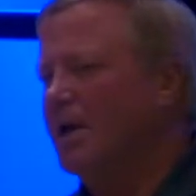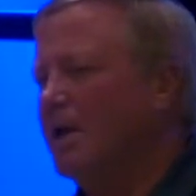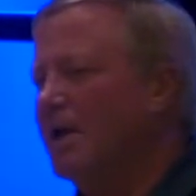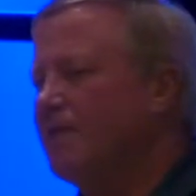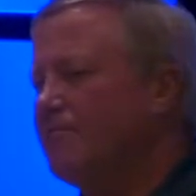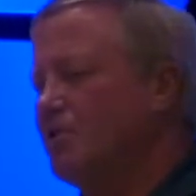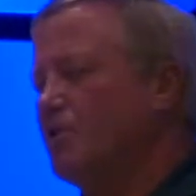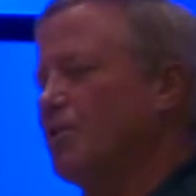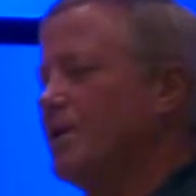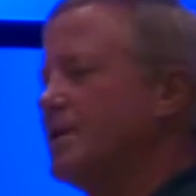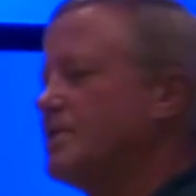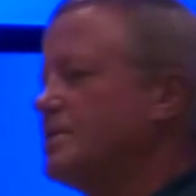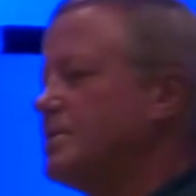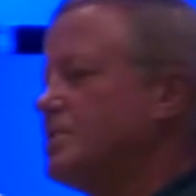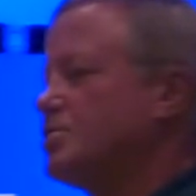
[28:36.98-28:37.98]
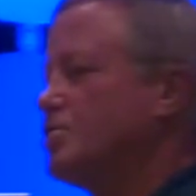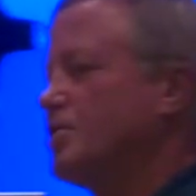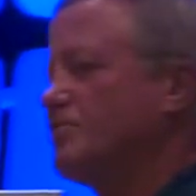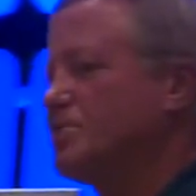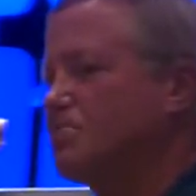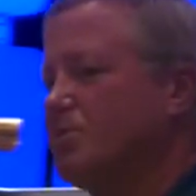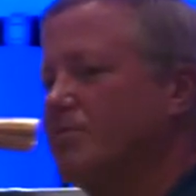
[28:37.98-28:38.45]
If you're into
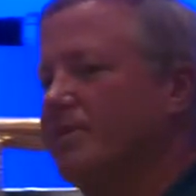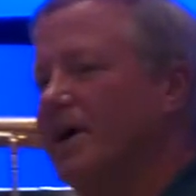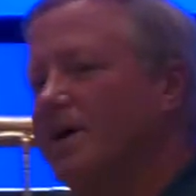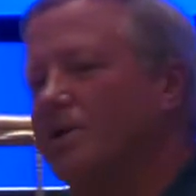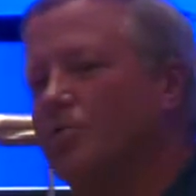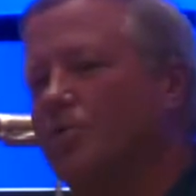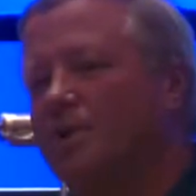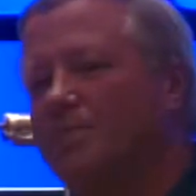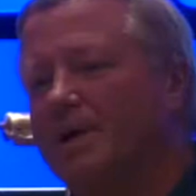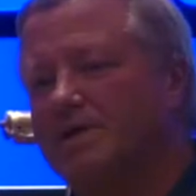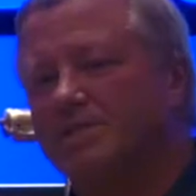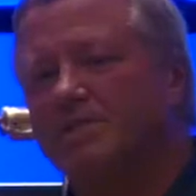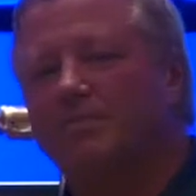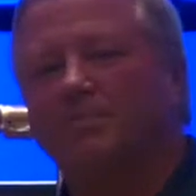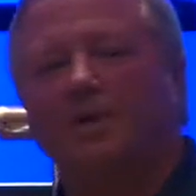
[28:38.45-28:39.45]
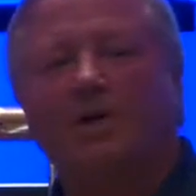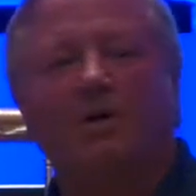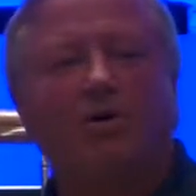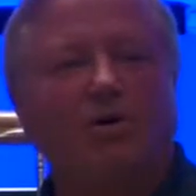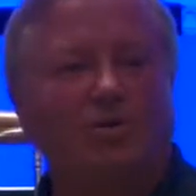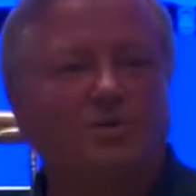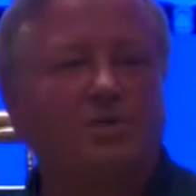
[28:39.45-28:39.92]
service provider, what about something
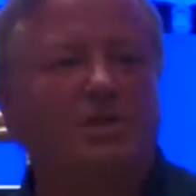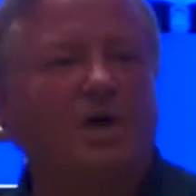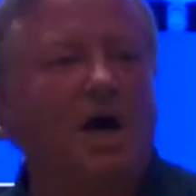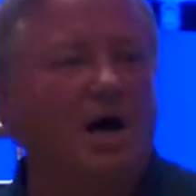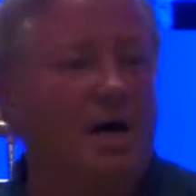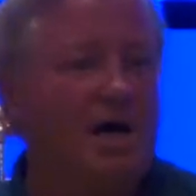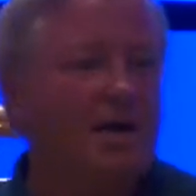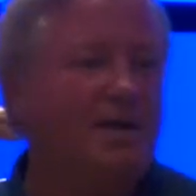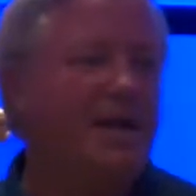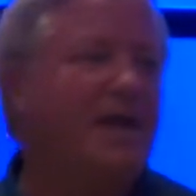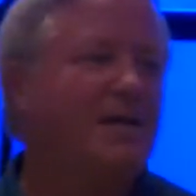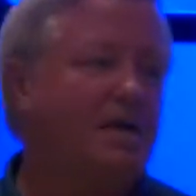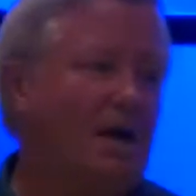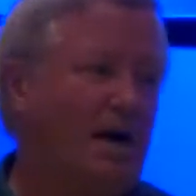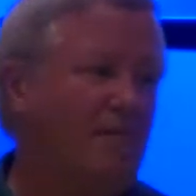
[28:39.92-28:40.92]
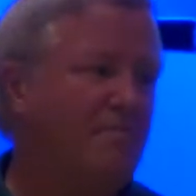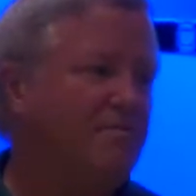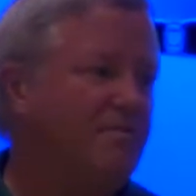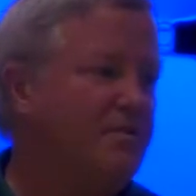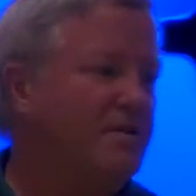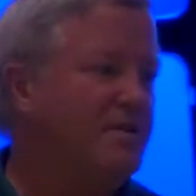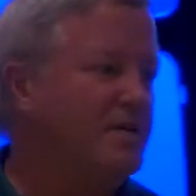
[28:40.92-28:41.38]
called uh,
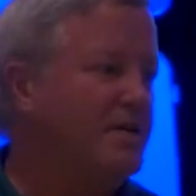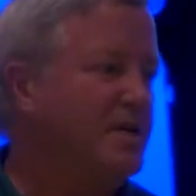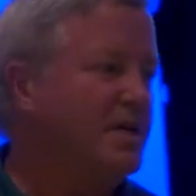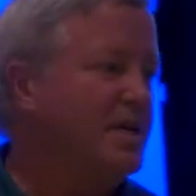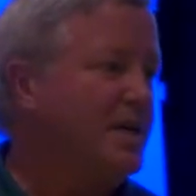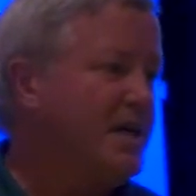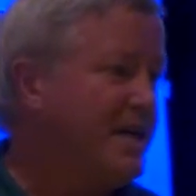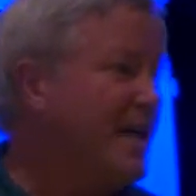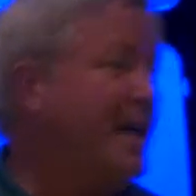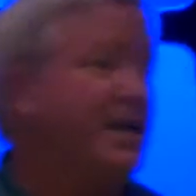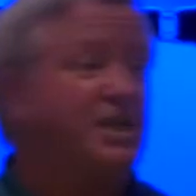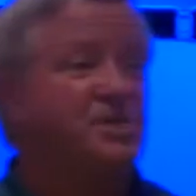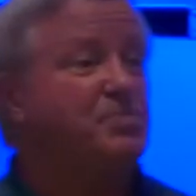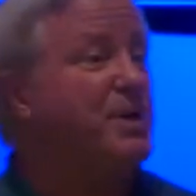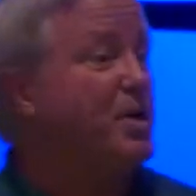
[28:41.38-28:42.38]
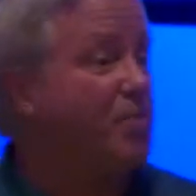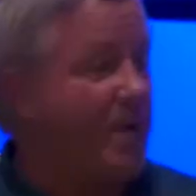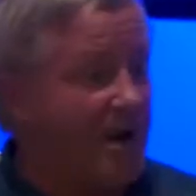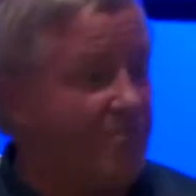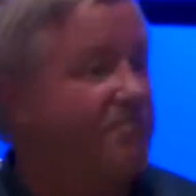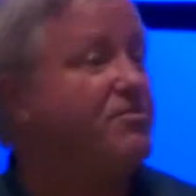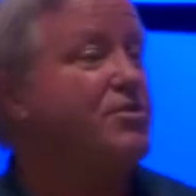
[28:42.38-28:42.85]
NetConf? Again, it's been
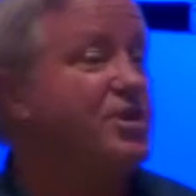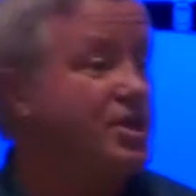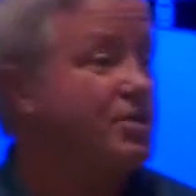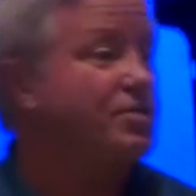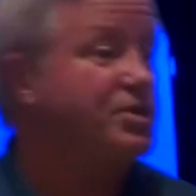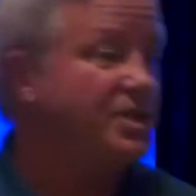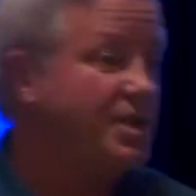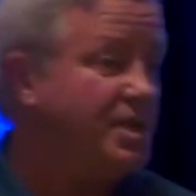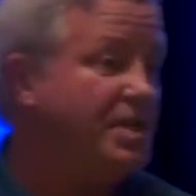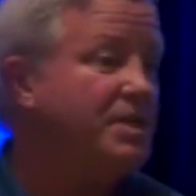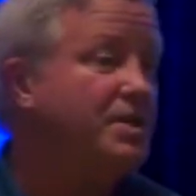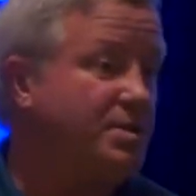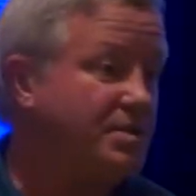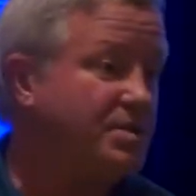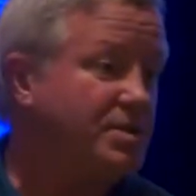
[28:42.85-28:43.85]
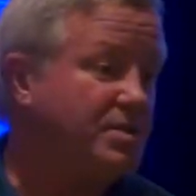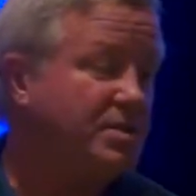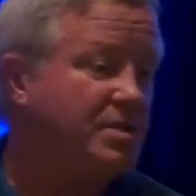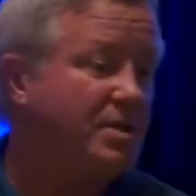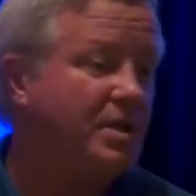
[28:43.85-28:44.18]
around for years and years.